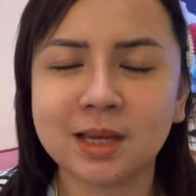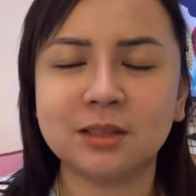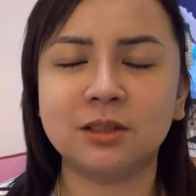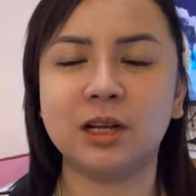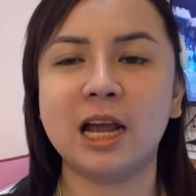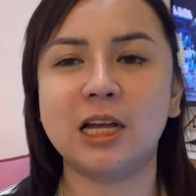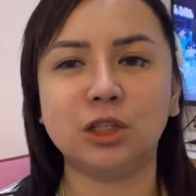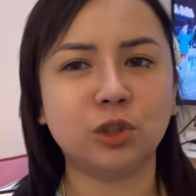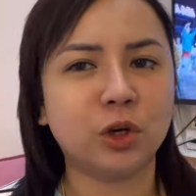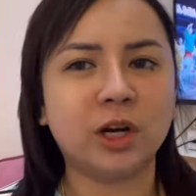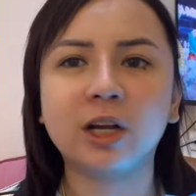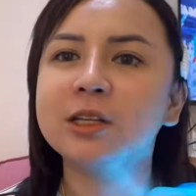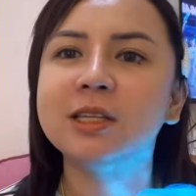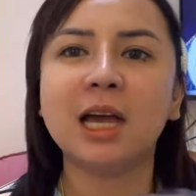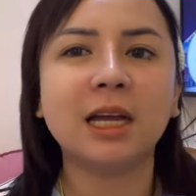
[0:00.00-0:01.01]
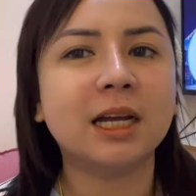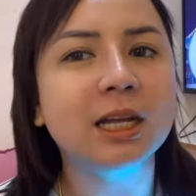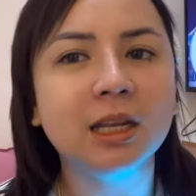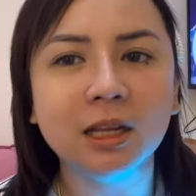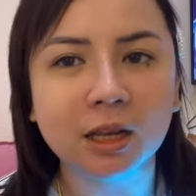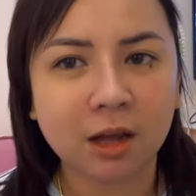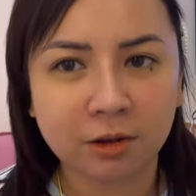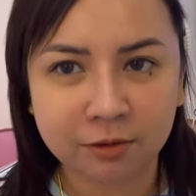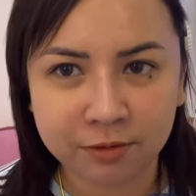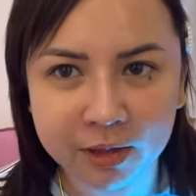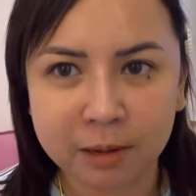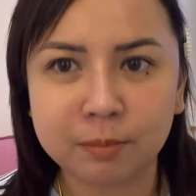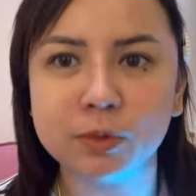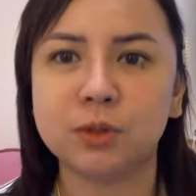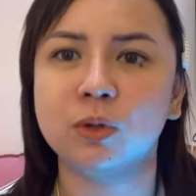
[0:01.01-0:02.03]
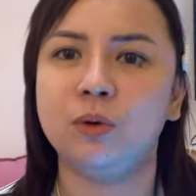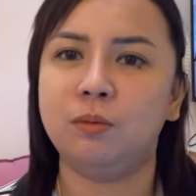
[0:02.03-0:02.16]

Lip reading: Treasure because I really love them so